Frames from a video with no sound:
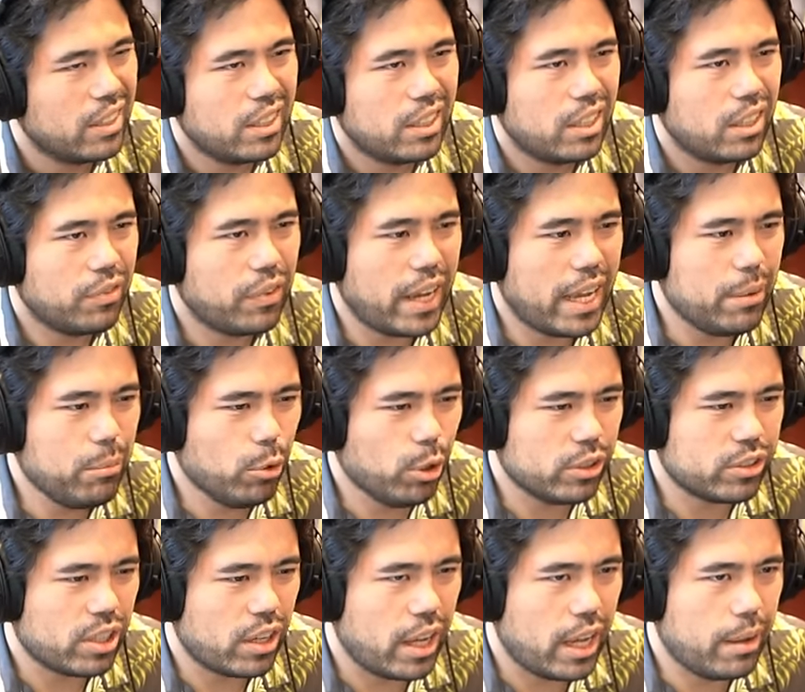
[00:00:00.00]
If I had more
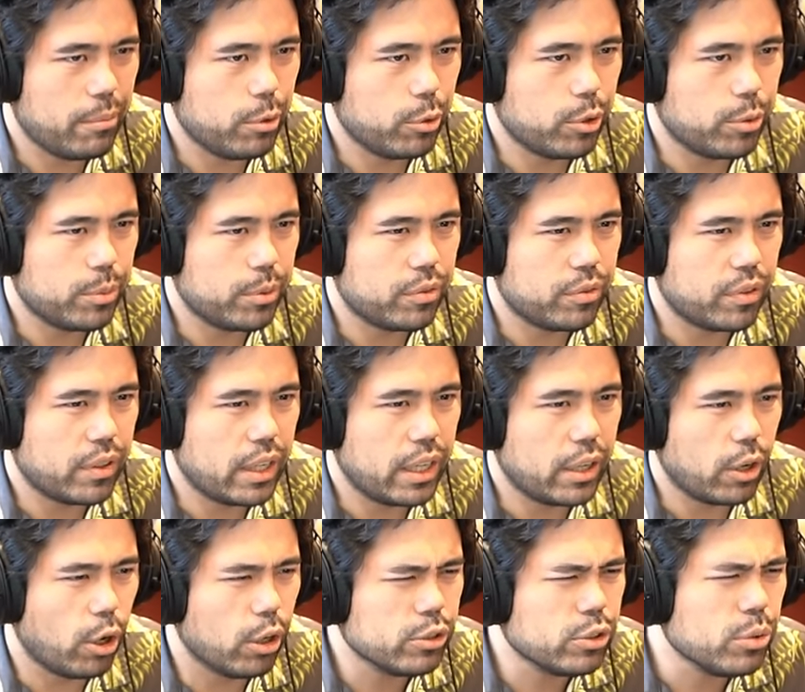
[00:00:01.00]
time, I would have been fine.
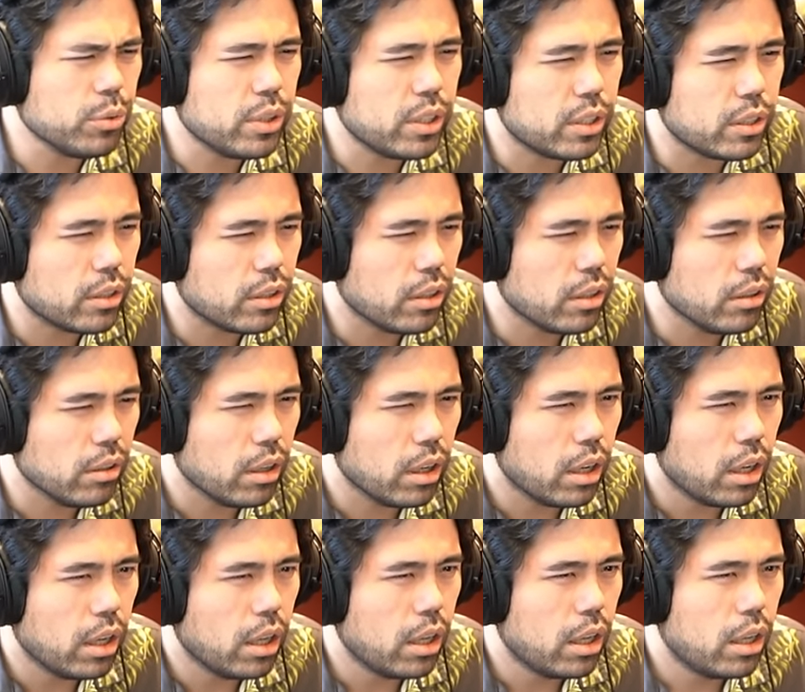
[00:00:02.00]
Also here,
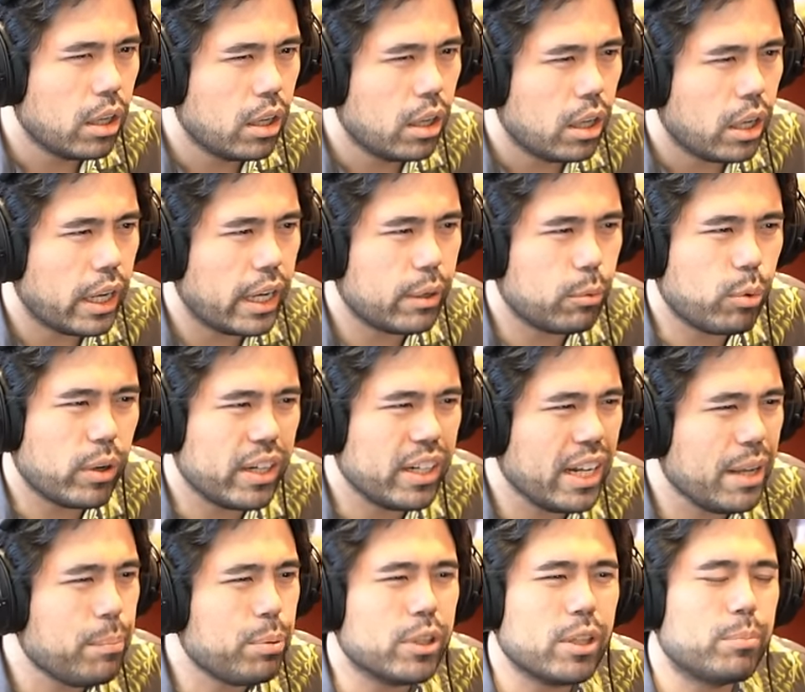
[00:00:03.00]
I why did I
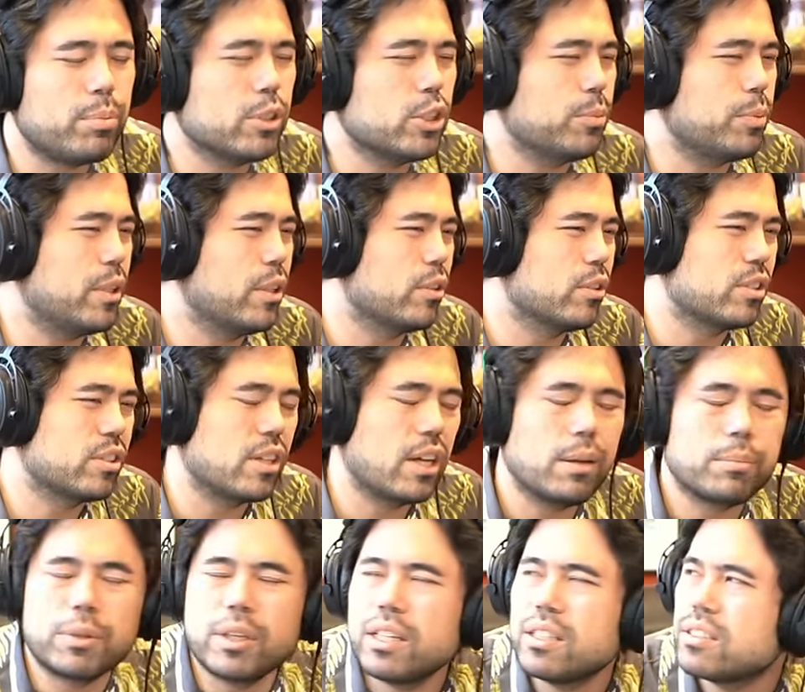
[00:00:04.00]
put the bishop here to
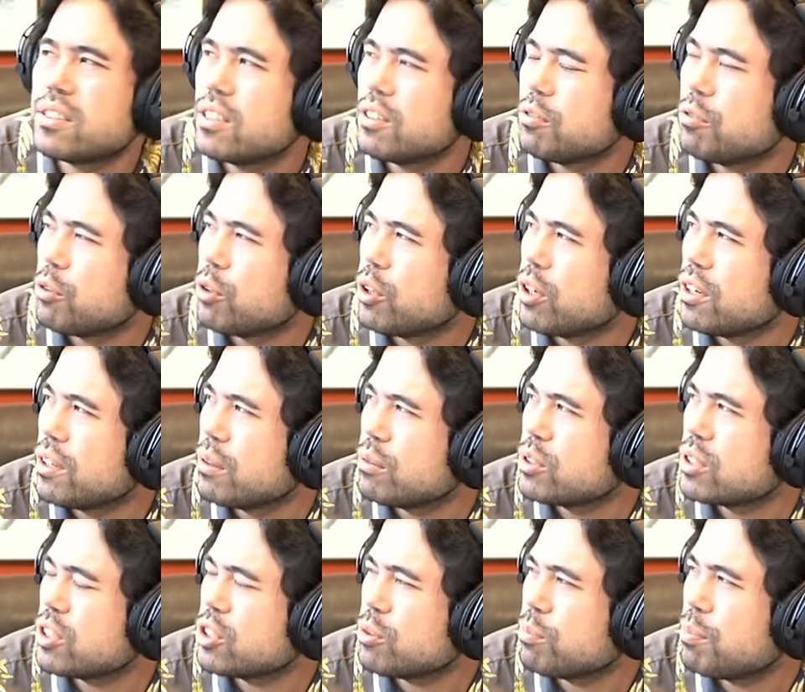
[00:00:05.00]
stop king c4? That was
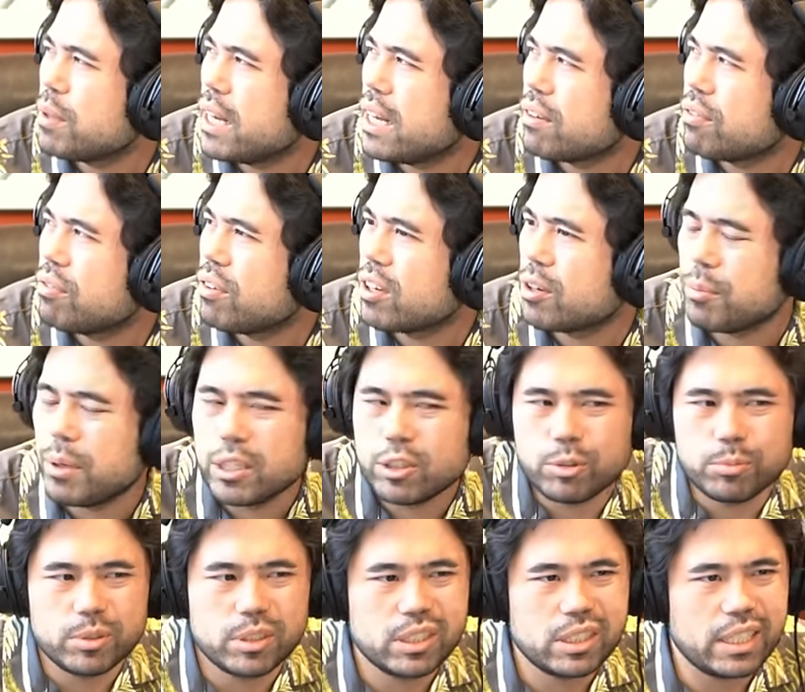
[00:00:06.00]
such a bad fundamental
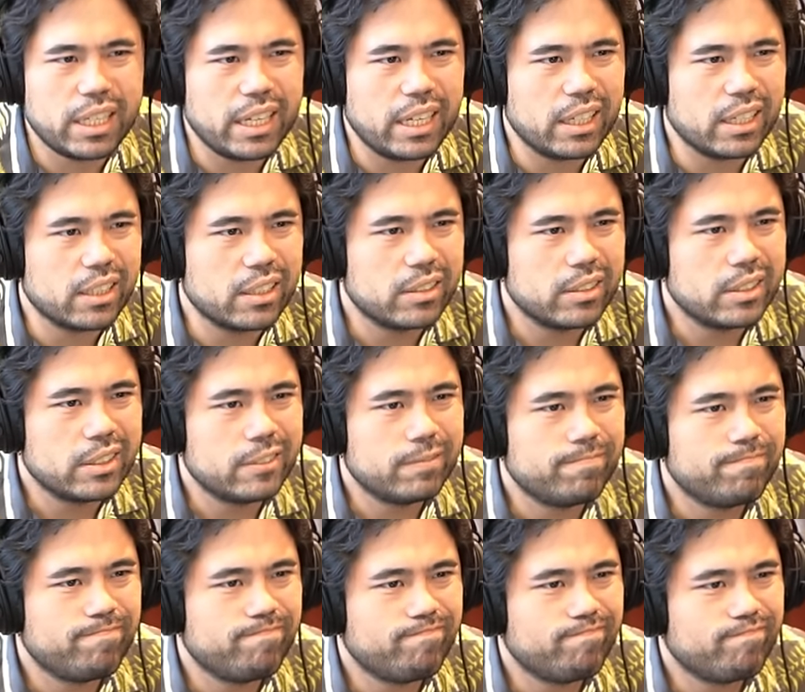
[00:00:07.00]
mistake.
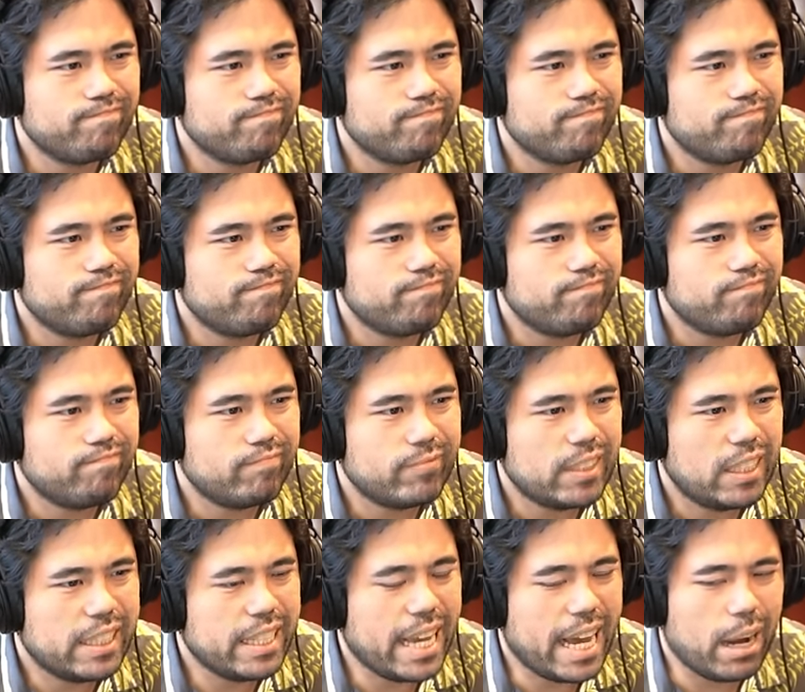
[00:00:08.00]

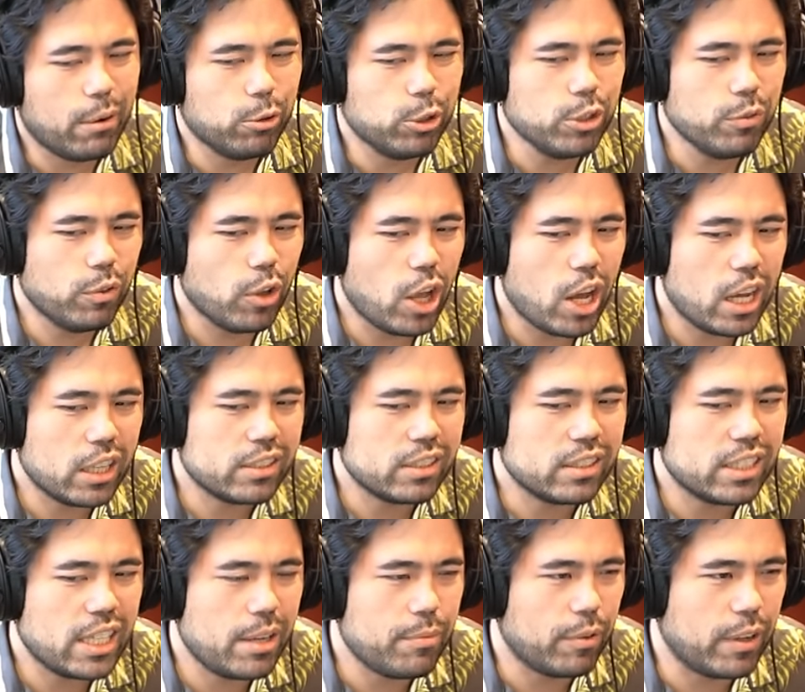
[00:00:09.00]
Yeah, I wouldn't have lost this
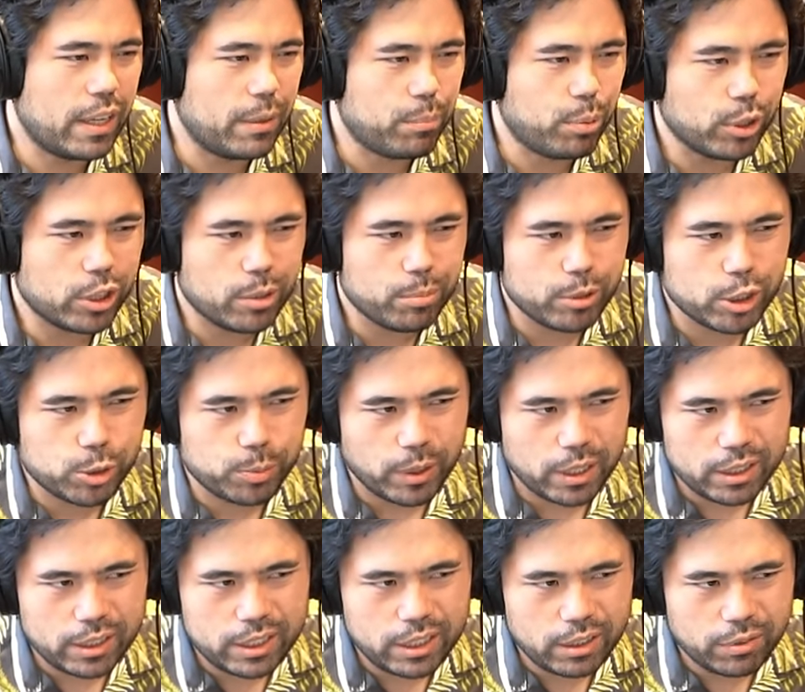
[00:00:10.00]
game if I had put the bishop on
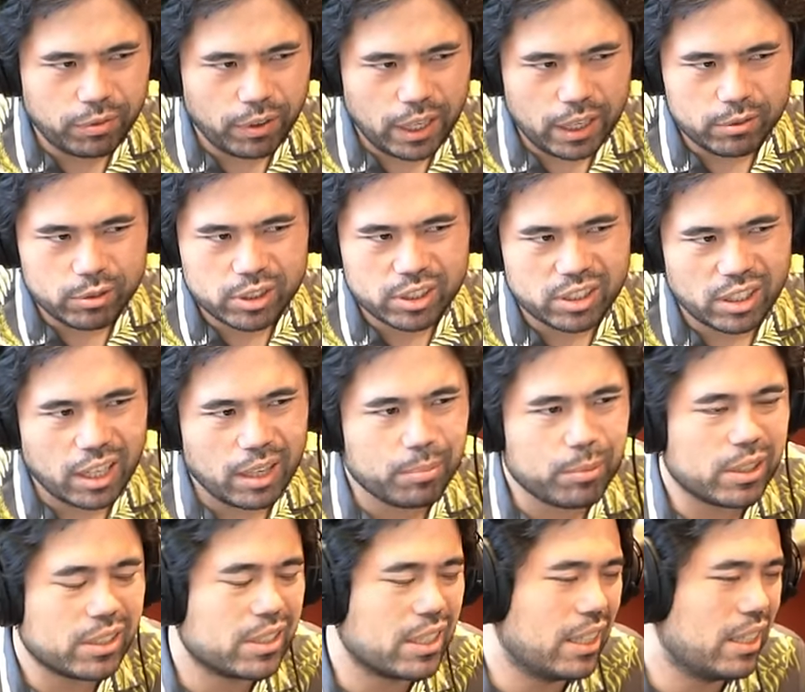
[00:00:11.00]
d5 to stop
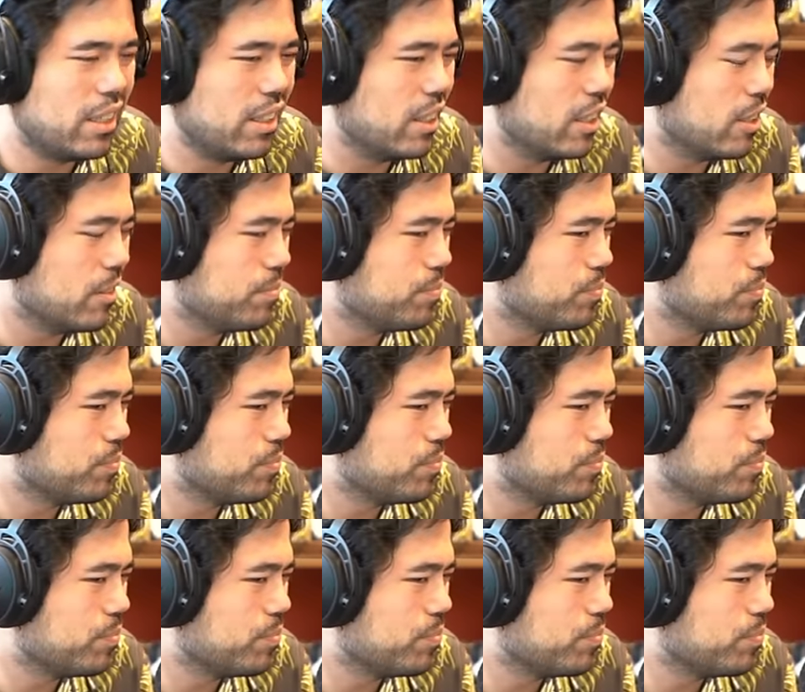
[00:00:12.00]
this idea.